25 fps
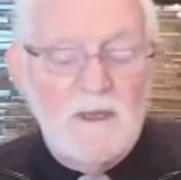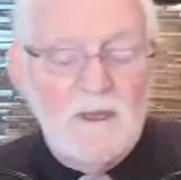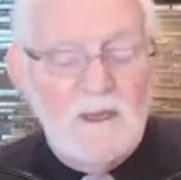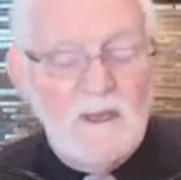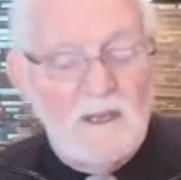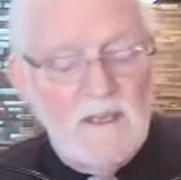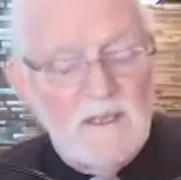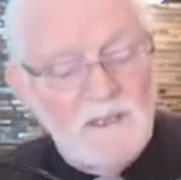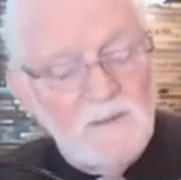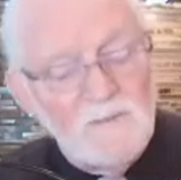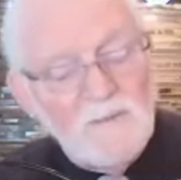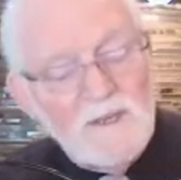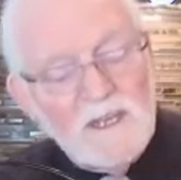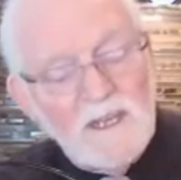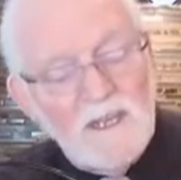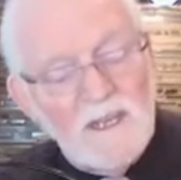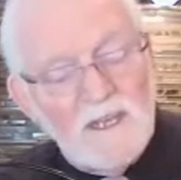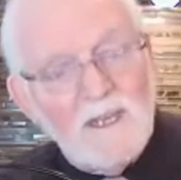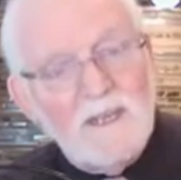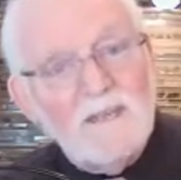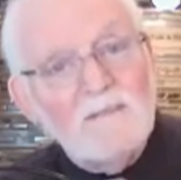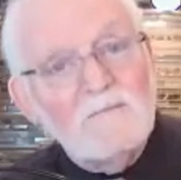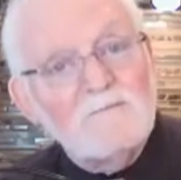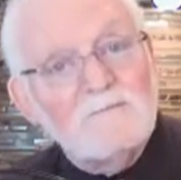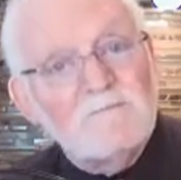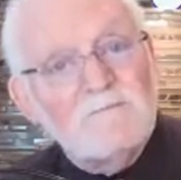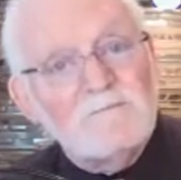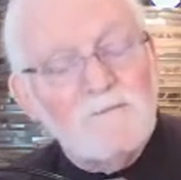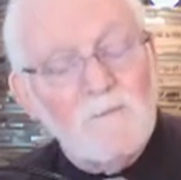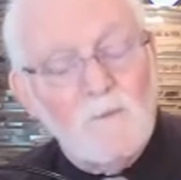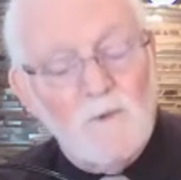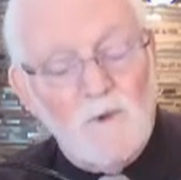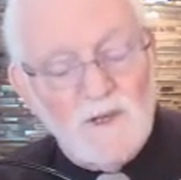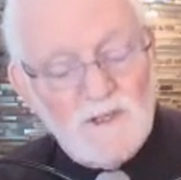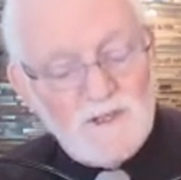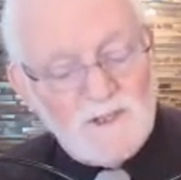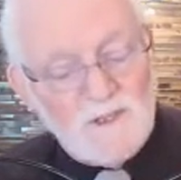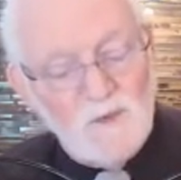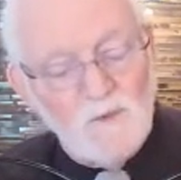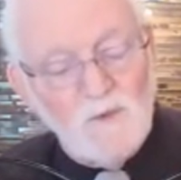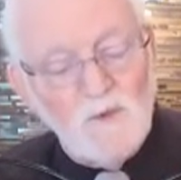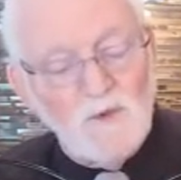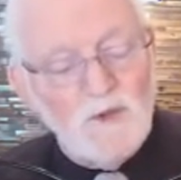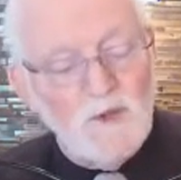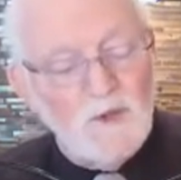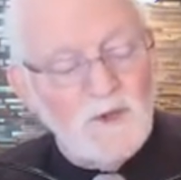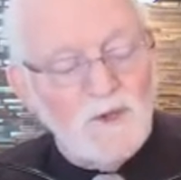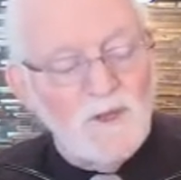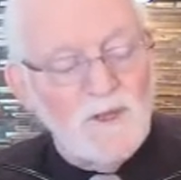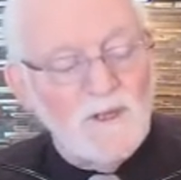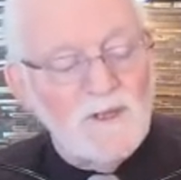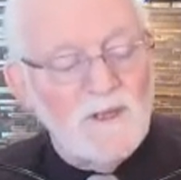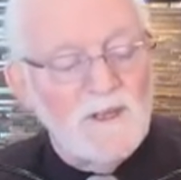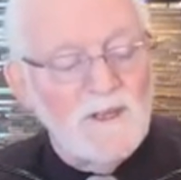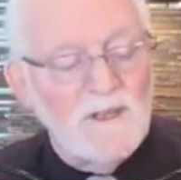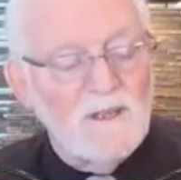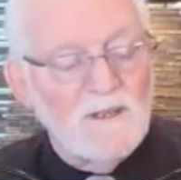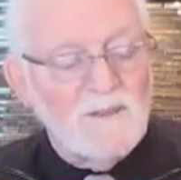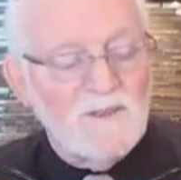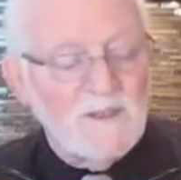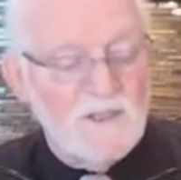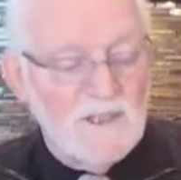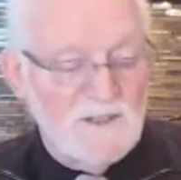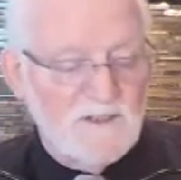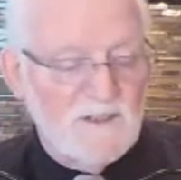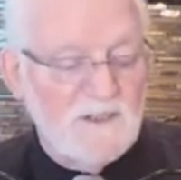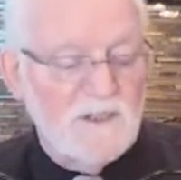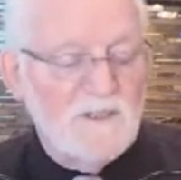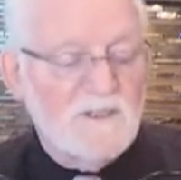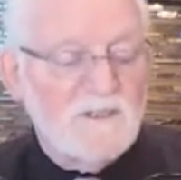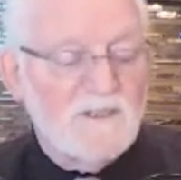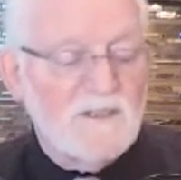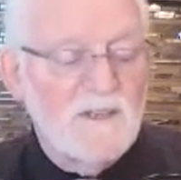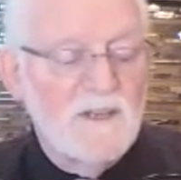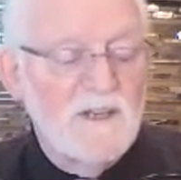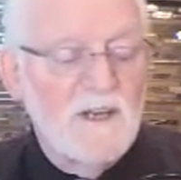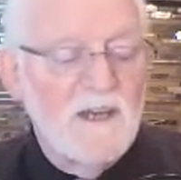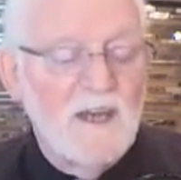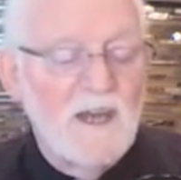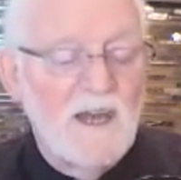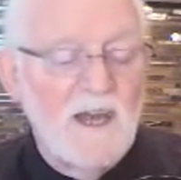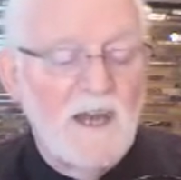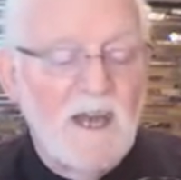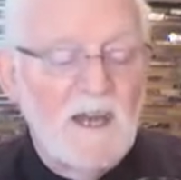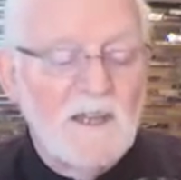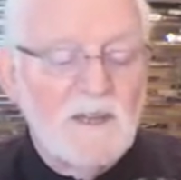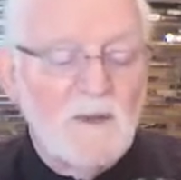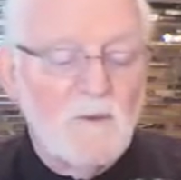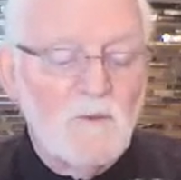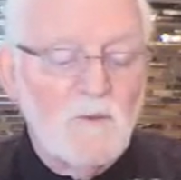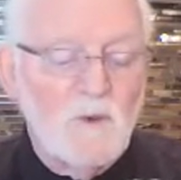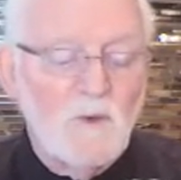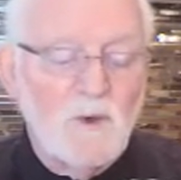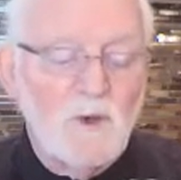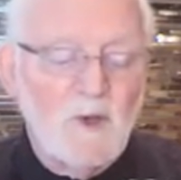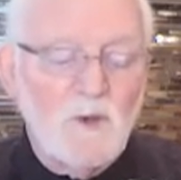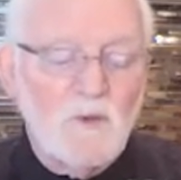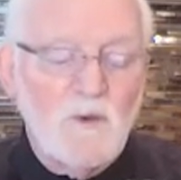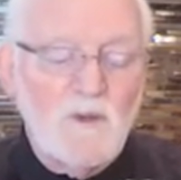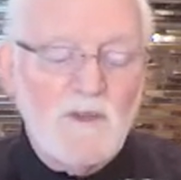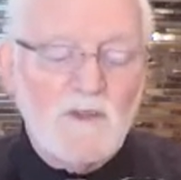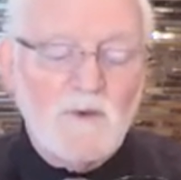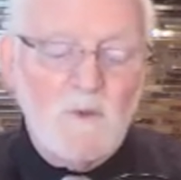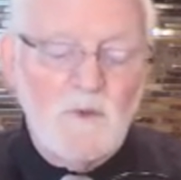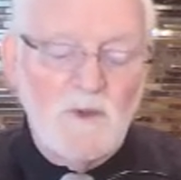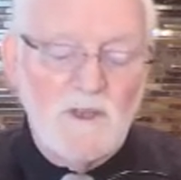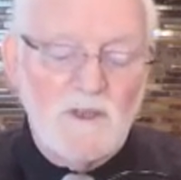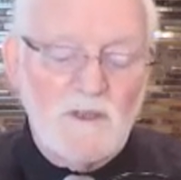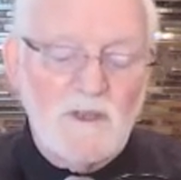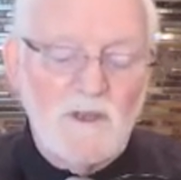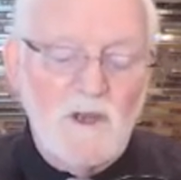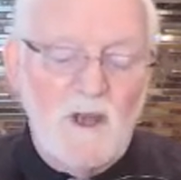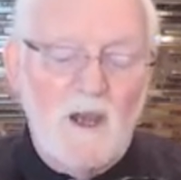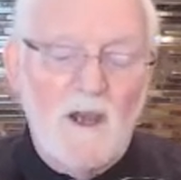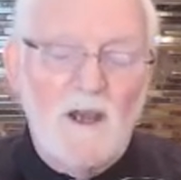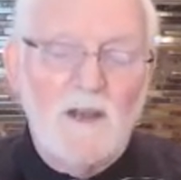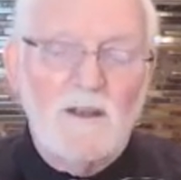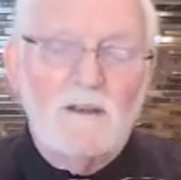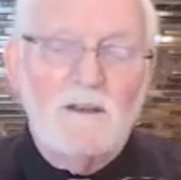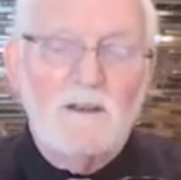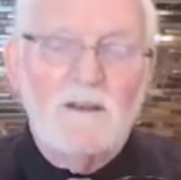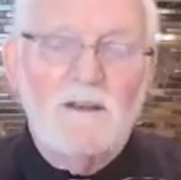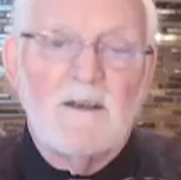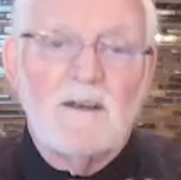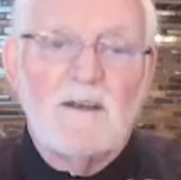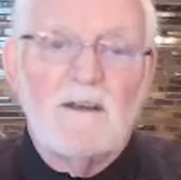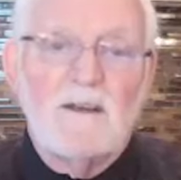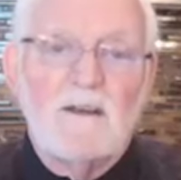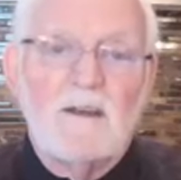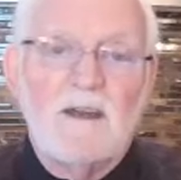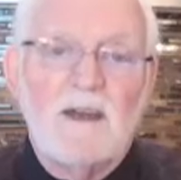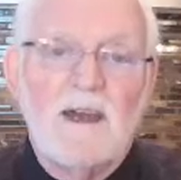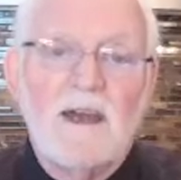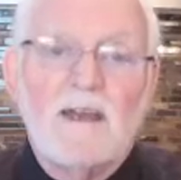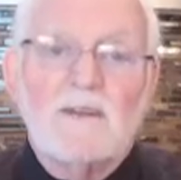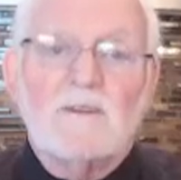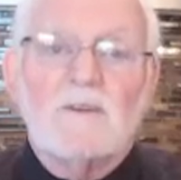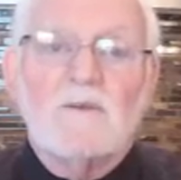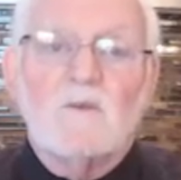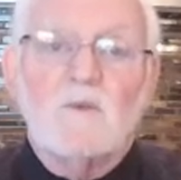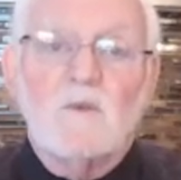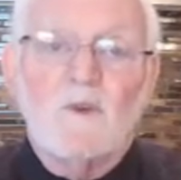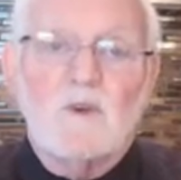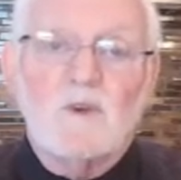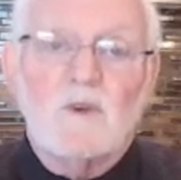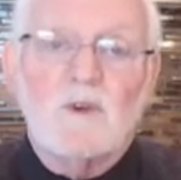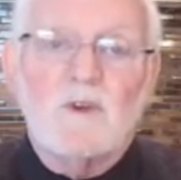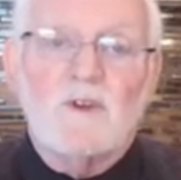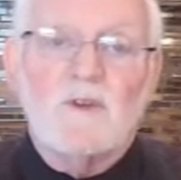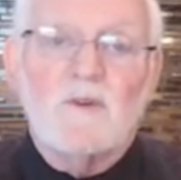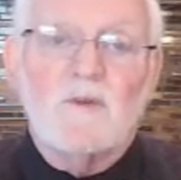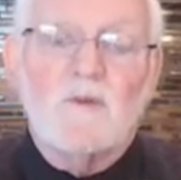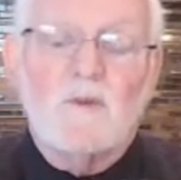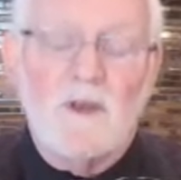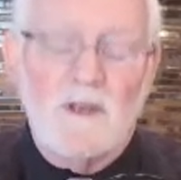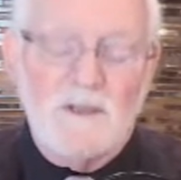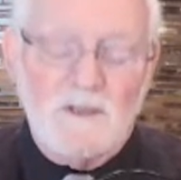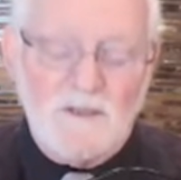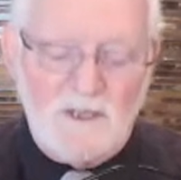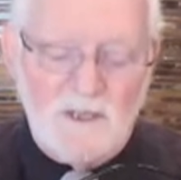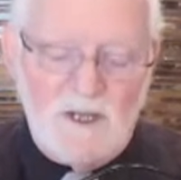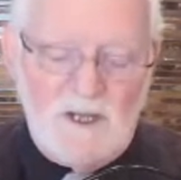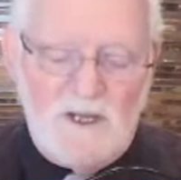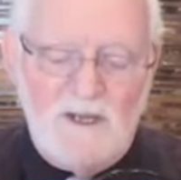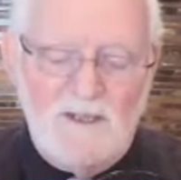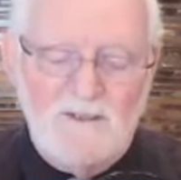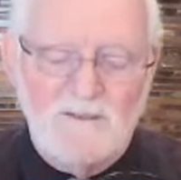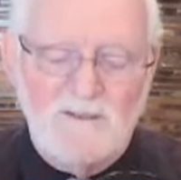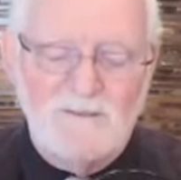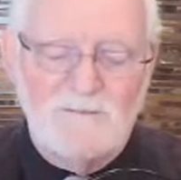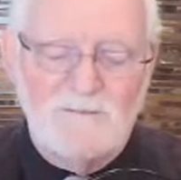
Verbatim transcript: In the beginning was the Word, Jesus, and the Word was with God, and the Word was God